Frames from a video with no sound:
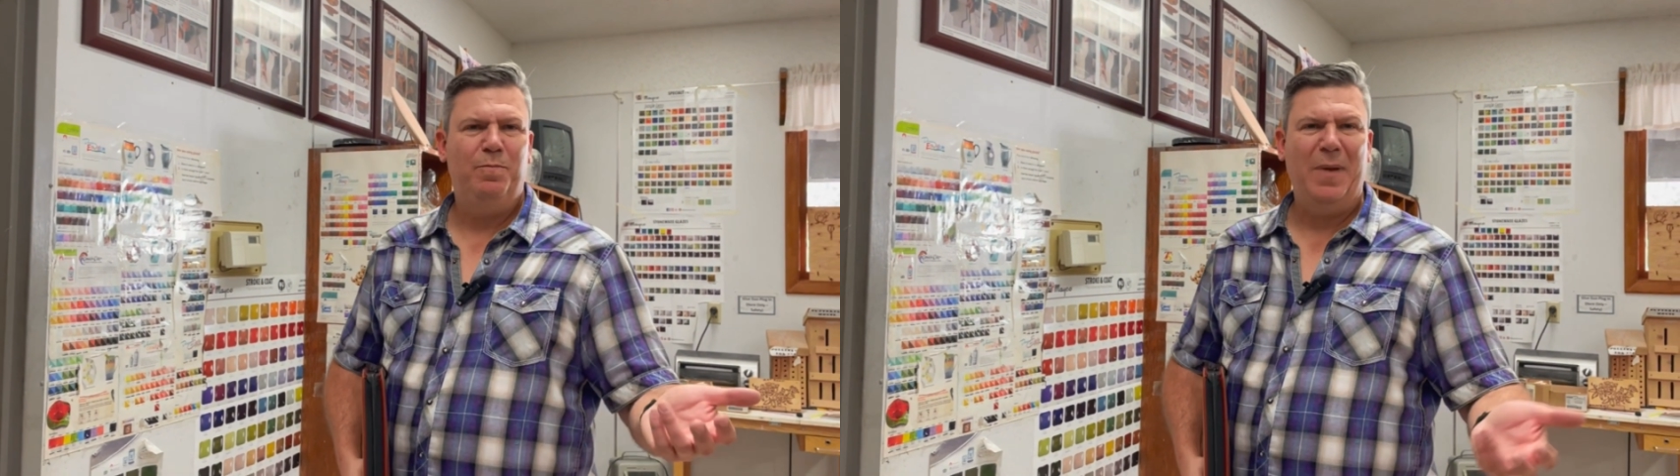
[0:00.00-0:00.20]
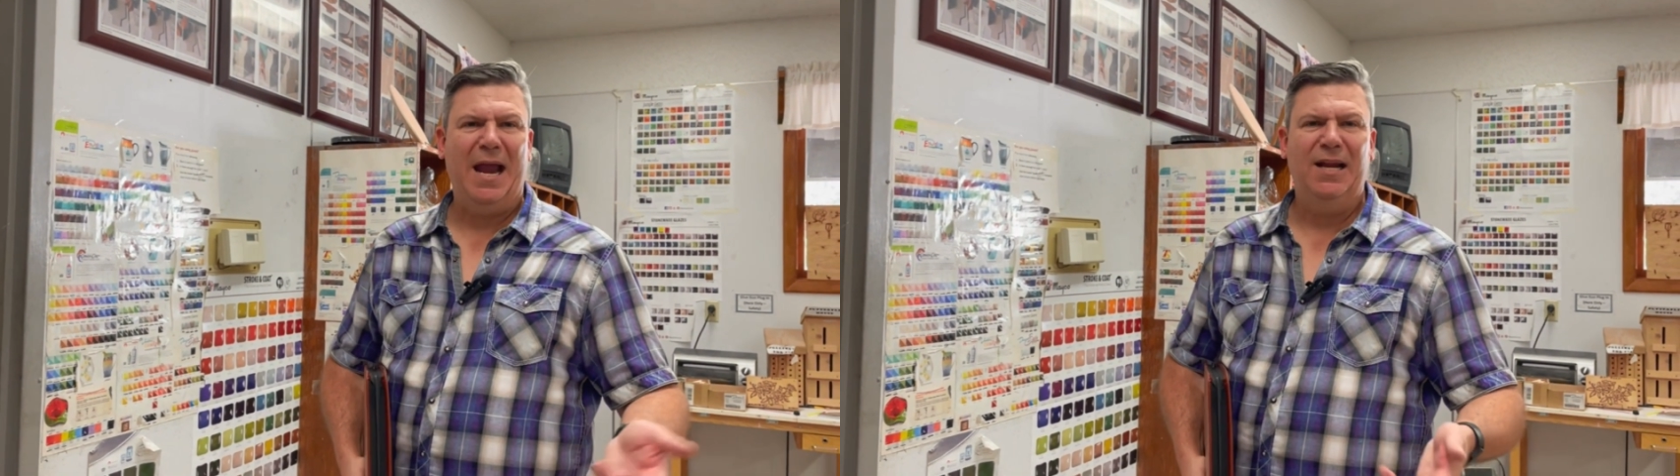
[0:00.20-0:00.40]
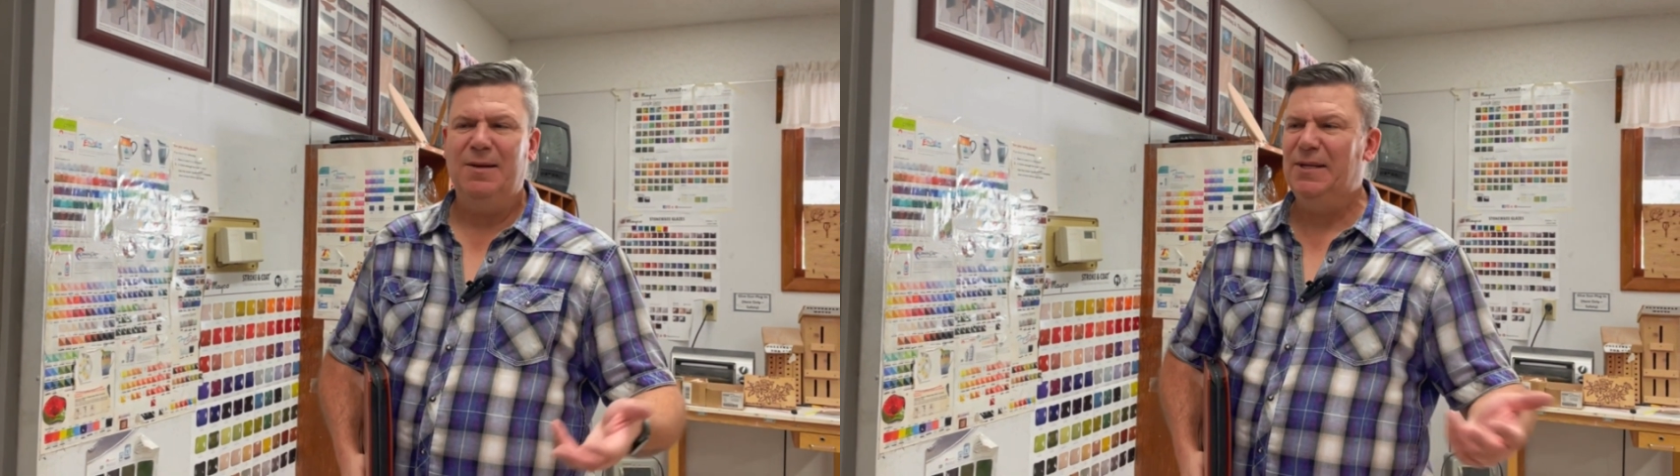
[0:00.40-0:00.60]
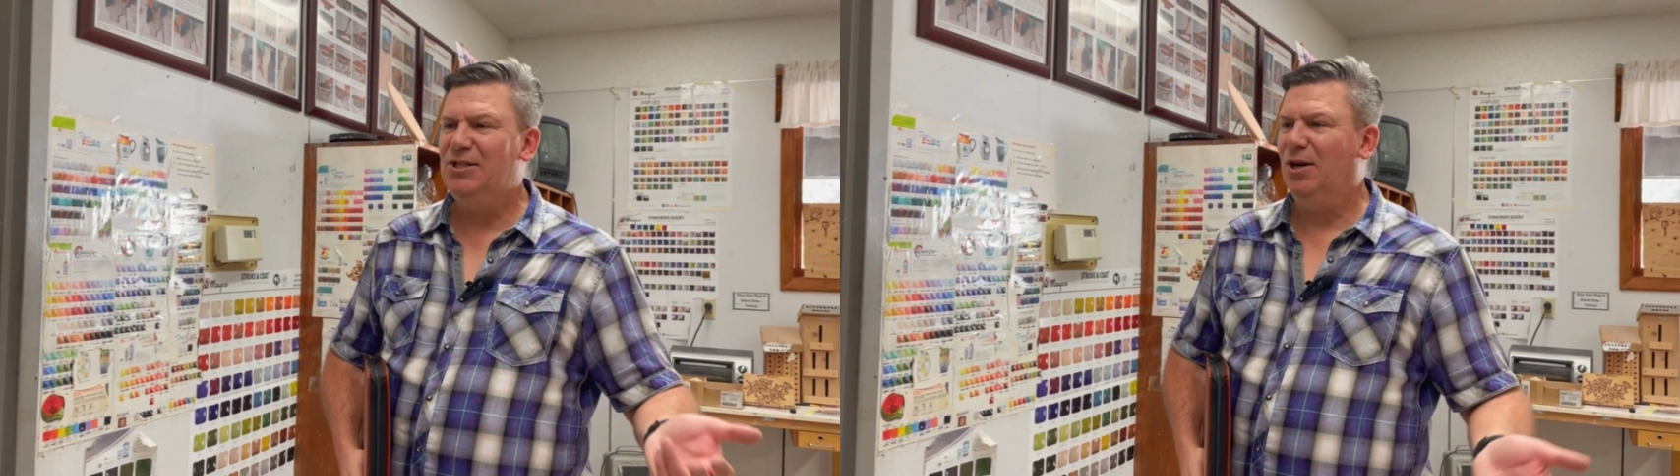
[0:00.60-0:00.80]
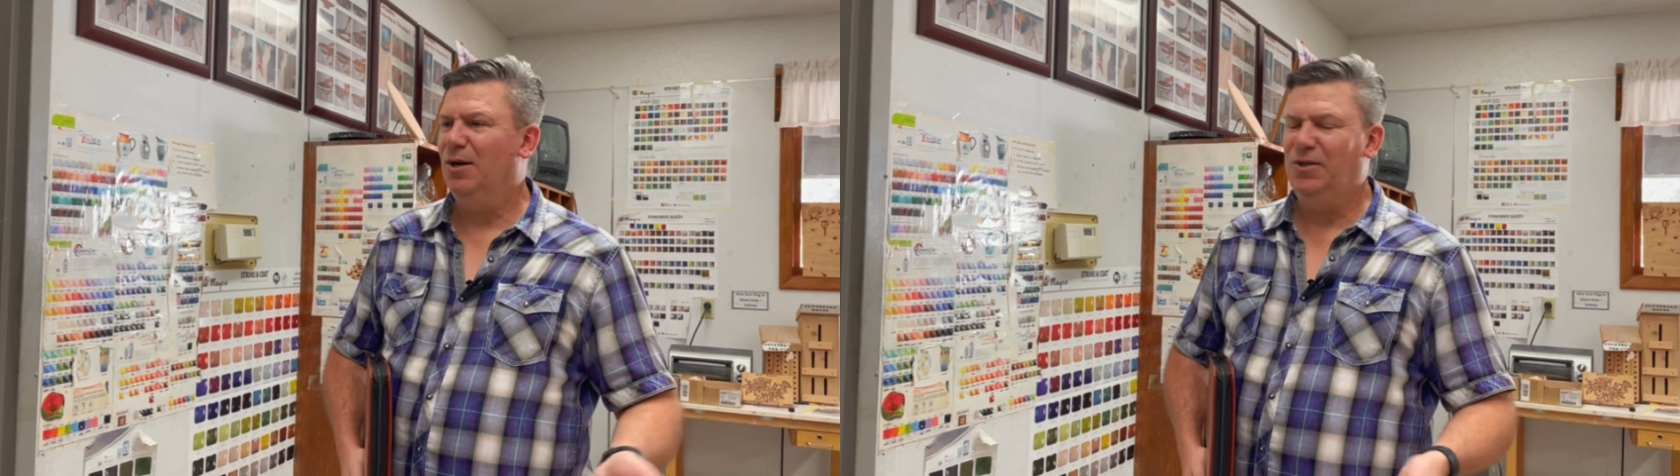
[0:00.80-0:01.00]
painting
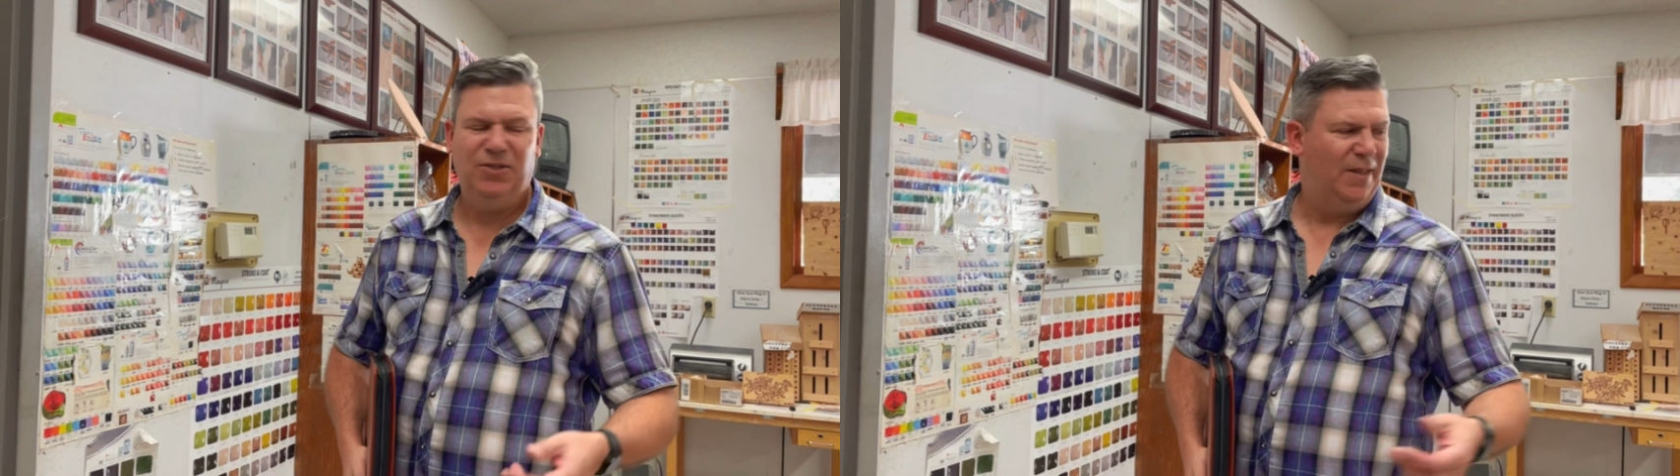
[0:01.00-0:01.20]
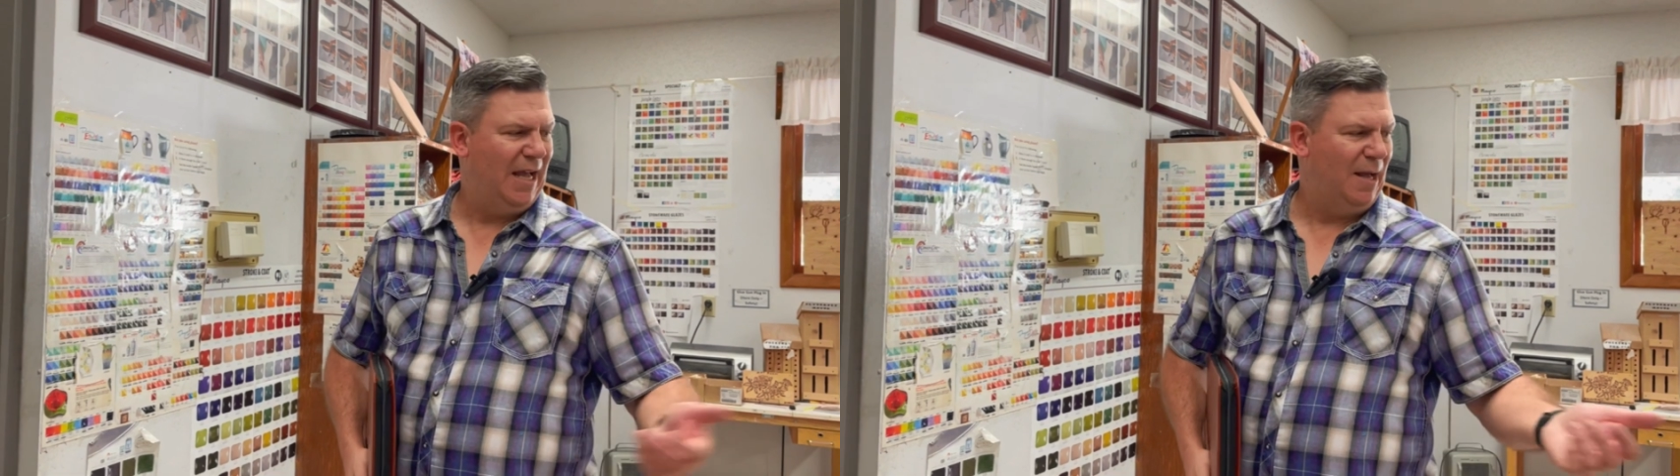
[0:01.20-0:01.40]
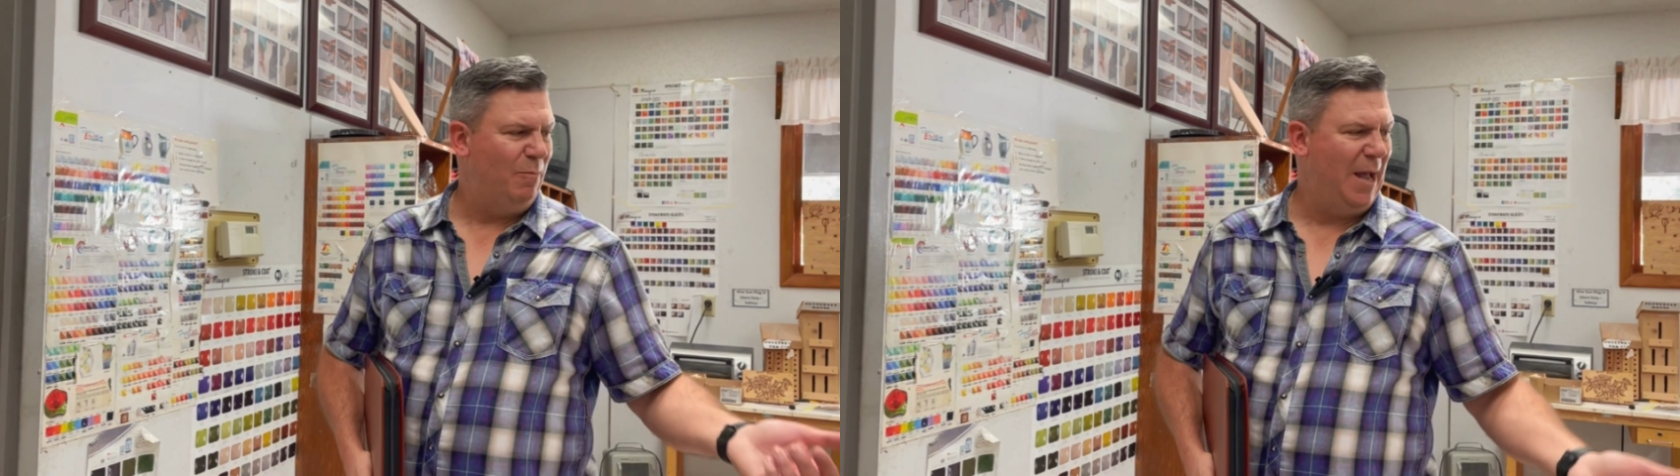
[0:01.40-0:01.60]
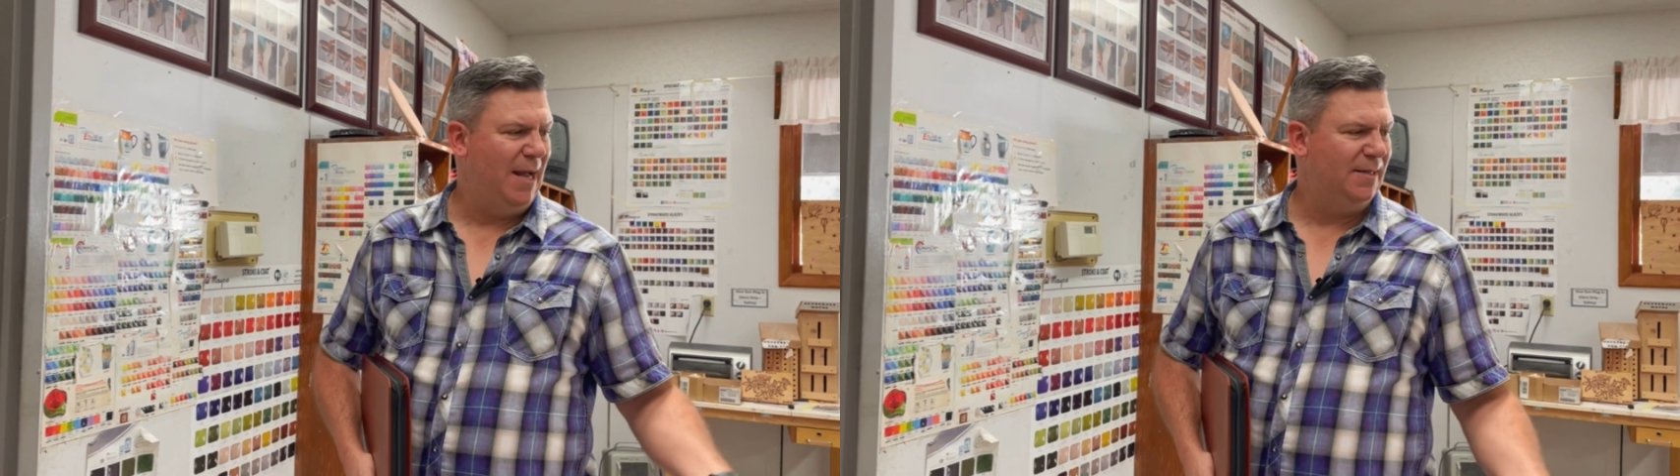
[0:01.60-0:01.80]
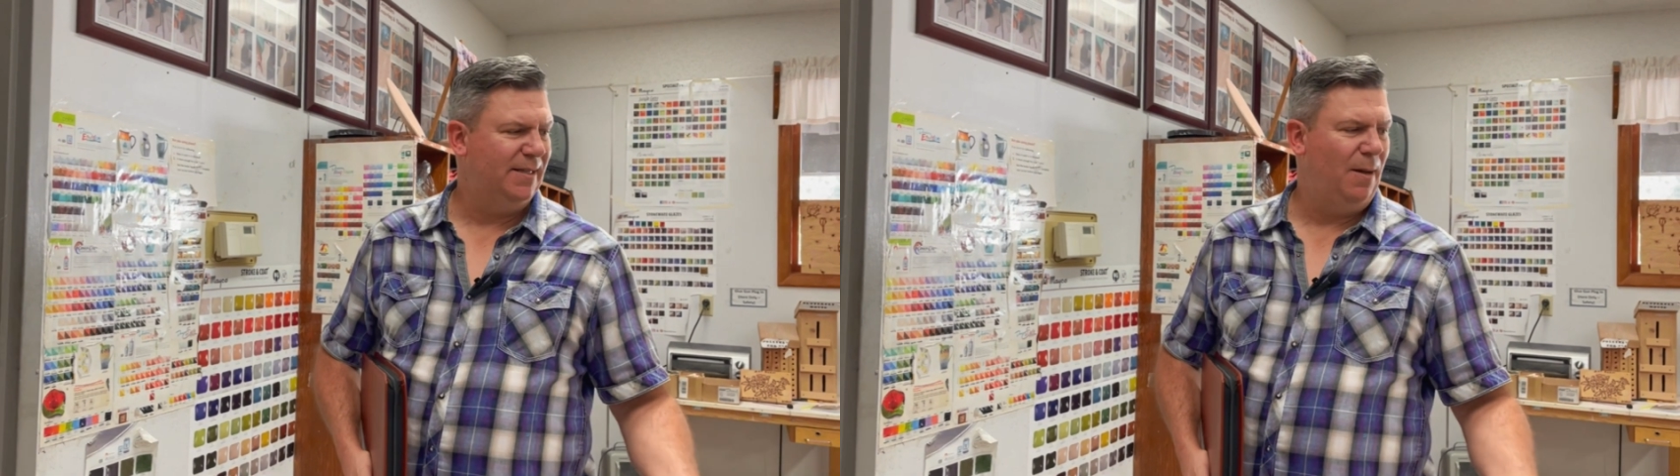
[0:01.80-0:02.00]
materials, so they could
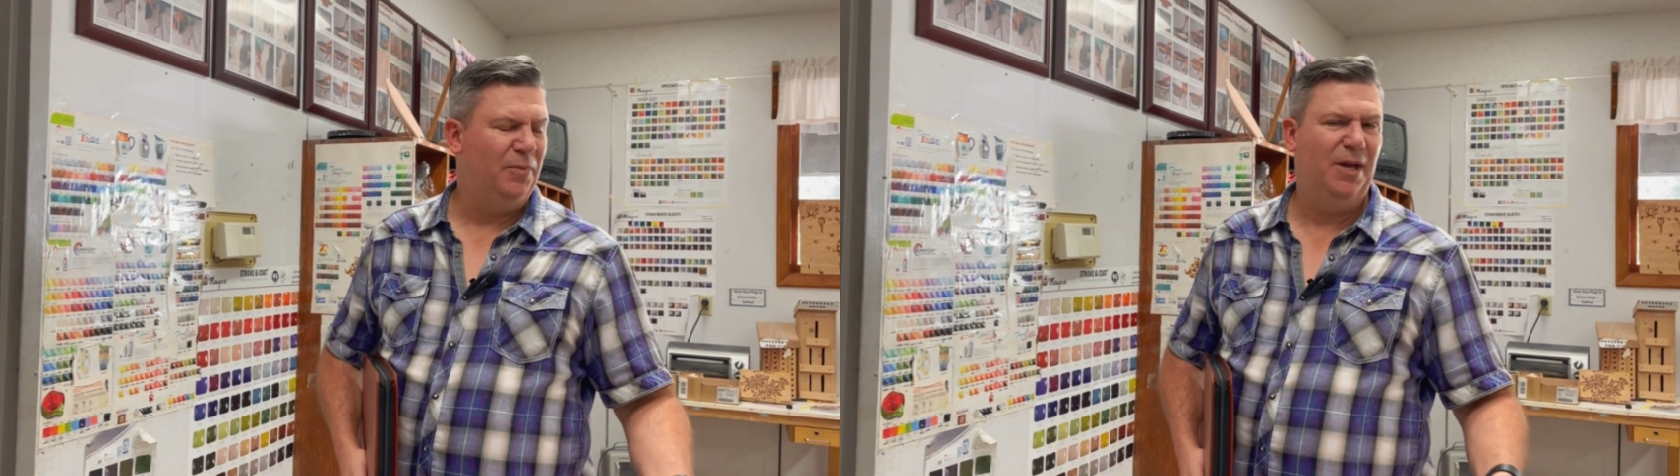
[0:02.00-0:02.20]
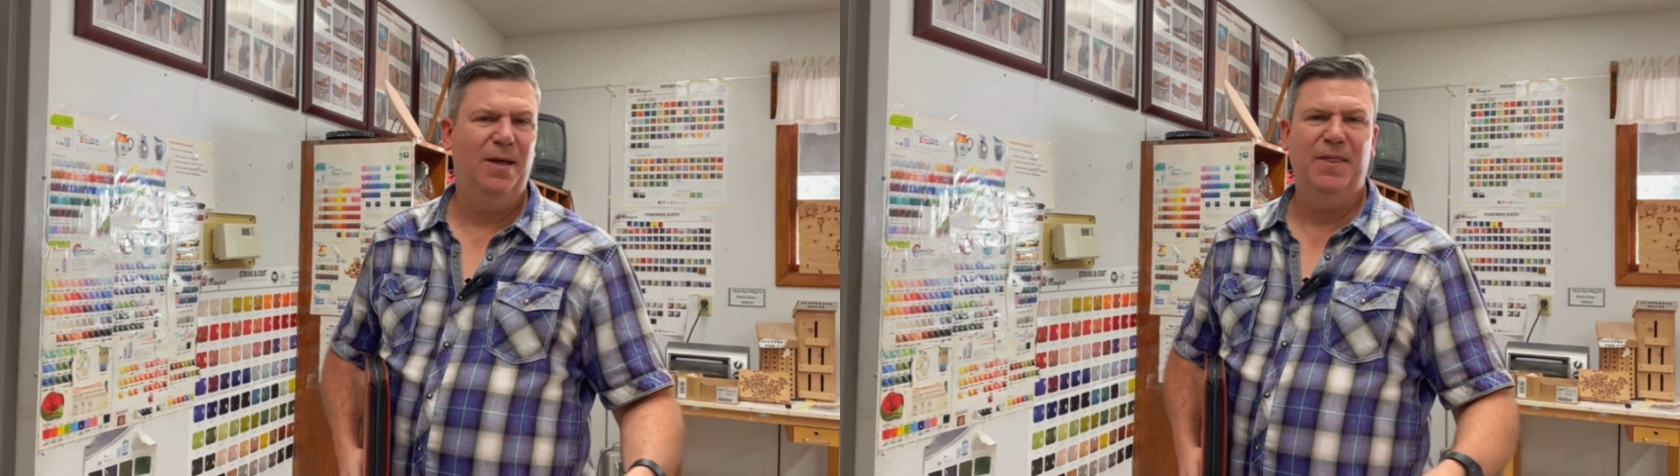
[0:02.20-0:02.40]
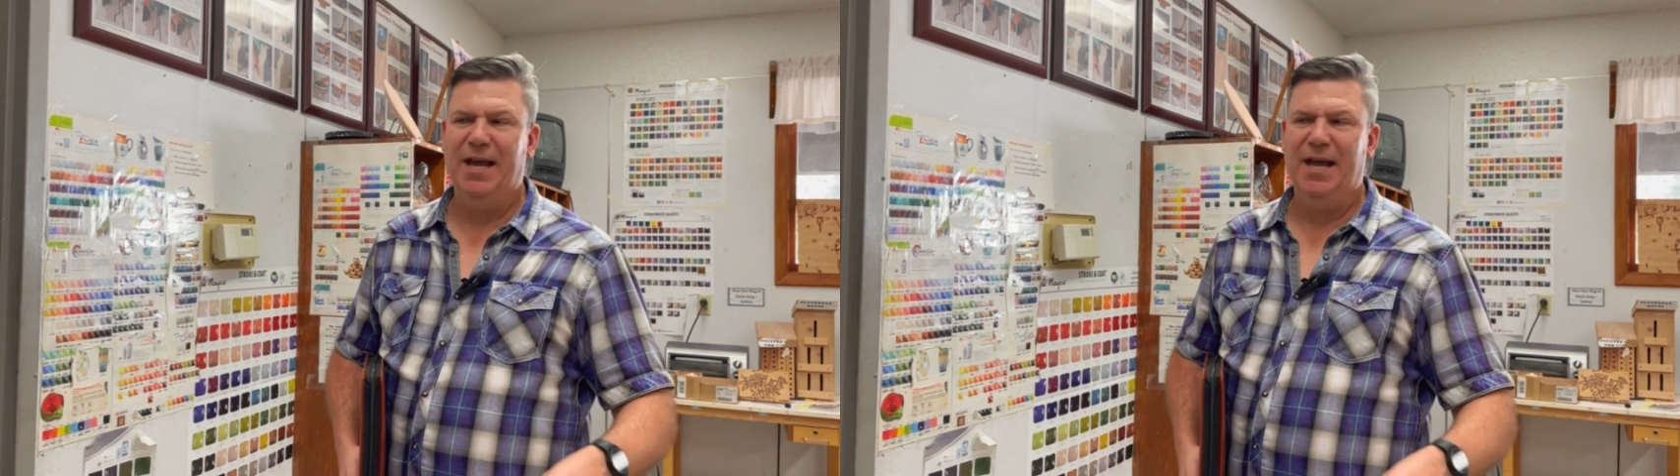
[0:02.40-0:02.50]
paint something,